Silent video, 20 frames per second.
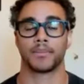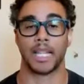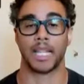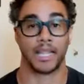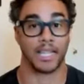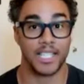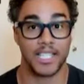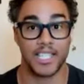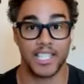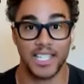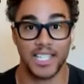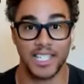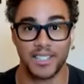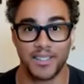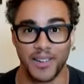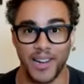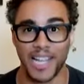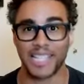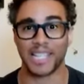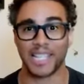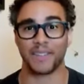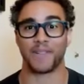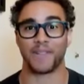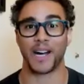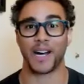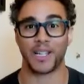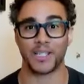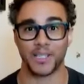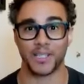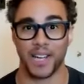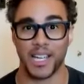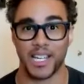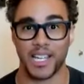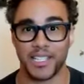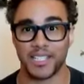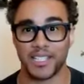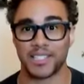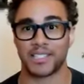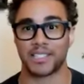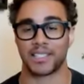They listen, right? They follow
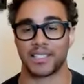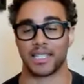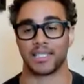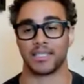directions.